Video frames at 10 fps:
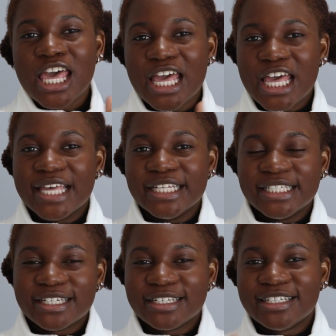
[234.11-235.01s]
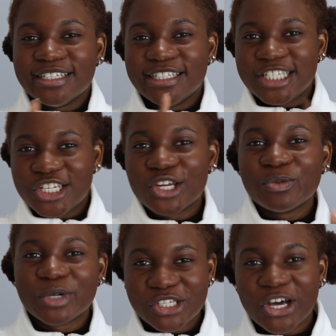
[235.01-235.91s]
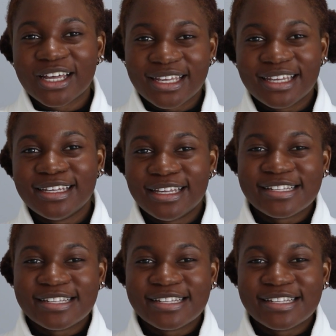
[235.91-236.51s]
and Jihyun were talking,